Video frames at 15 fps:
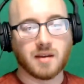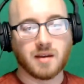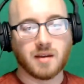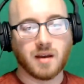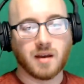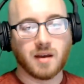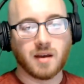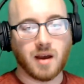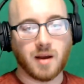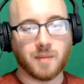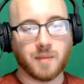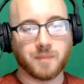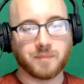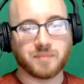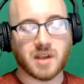
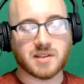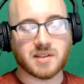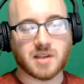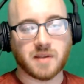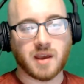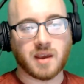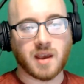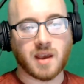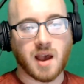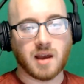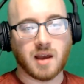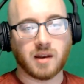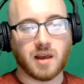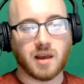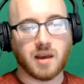That's how they got
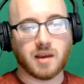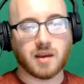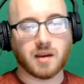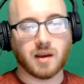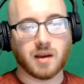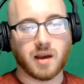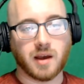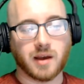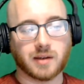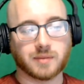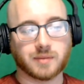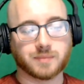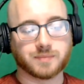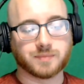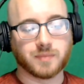like
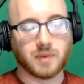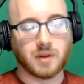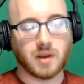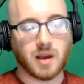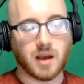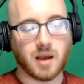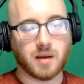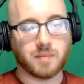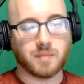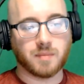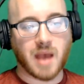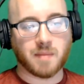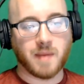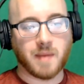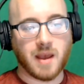
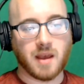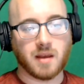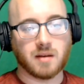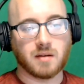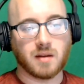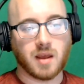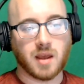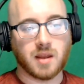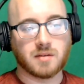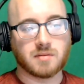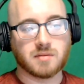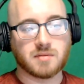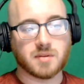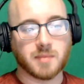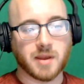Pac-Man and
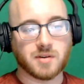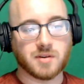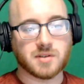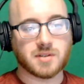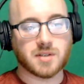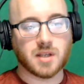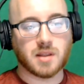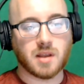some others in there.